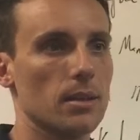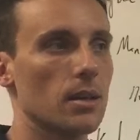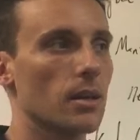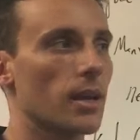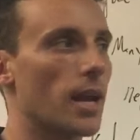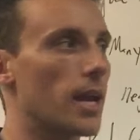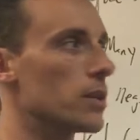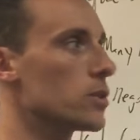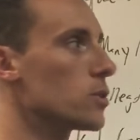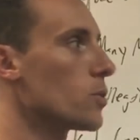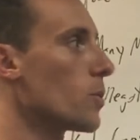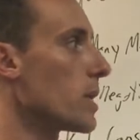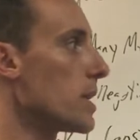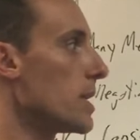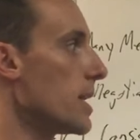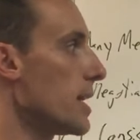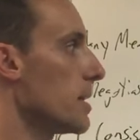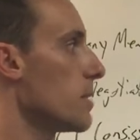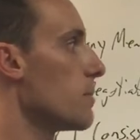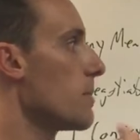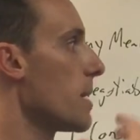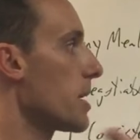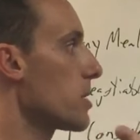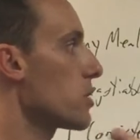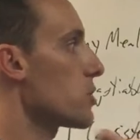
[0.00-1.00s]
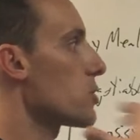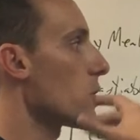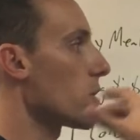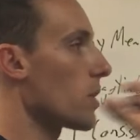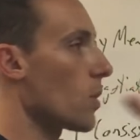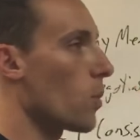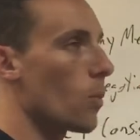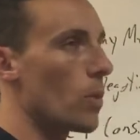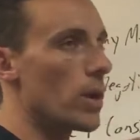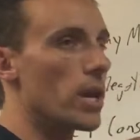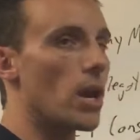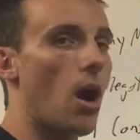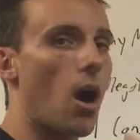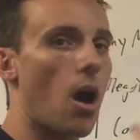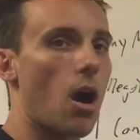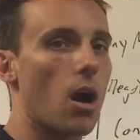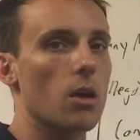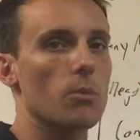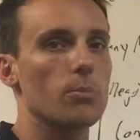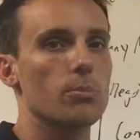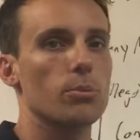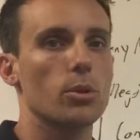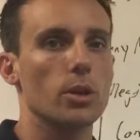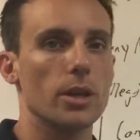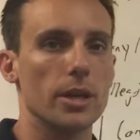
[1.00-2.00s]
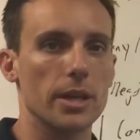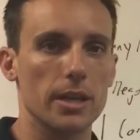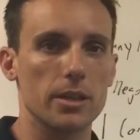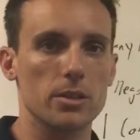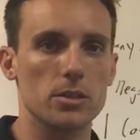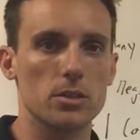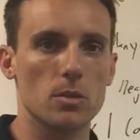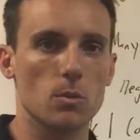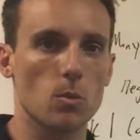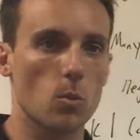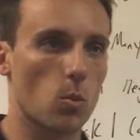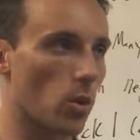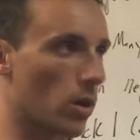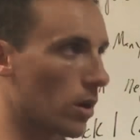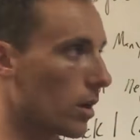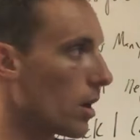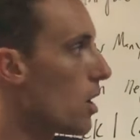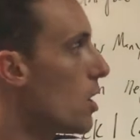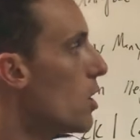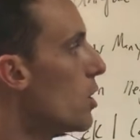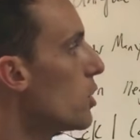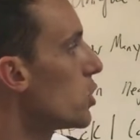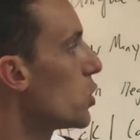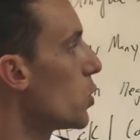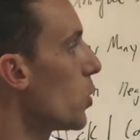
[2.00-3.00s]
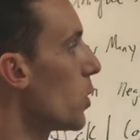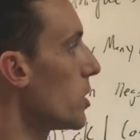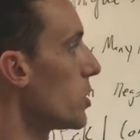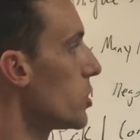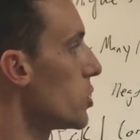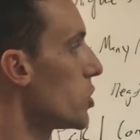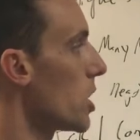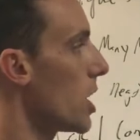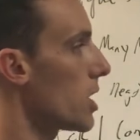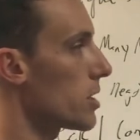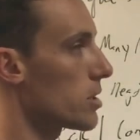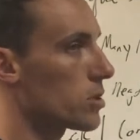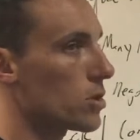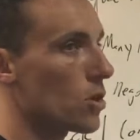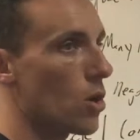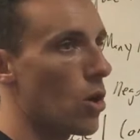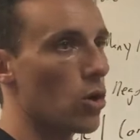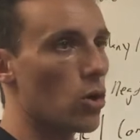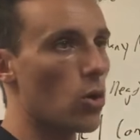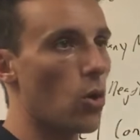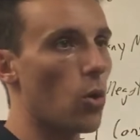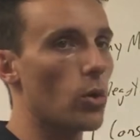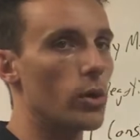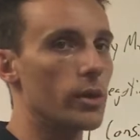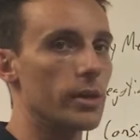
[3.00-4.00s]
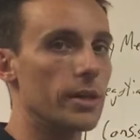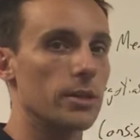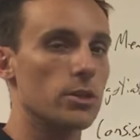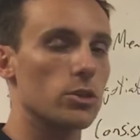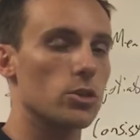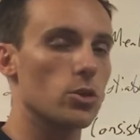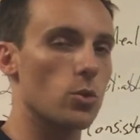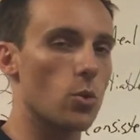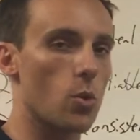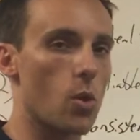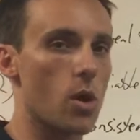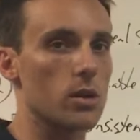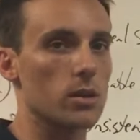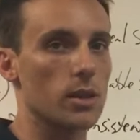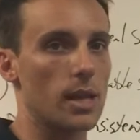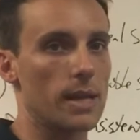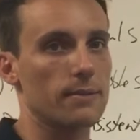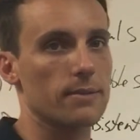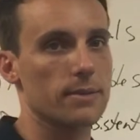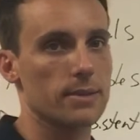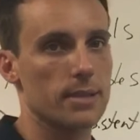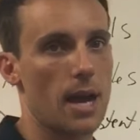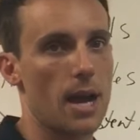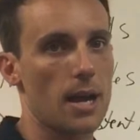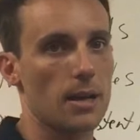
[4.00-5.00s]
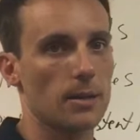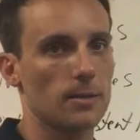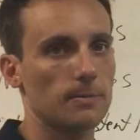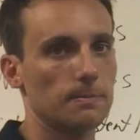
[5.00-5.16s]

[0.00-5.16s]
Okay, so we need to make sure that we are putting in some work to adjust according to our lifestyle.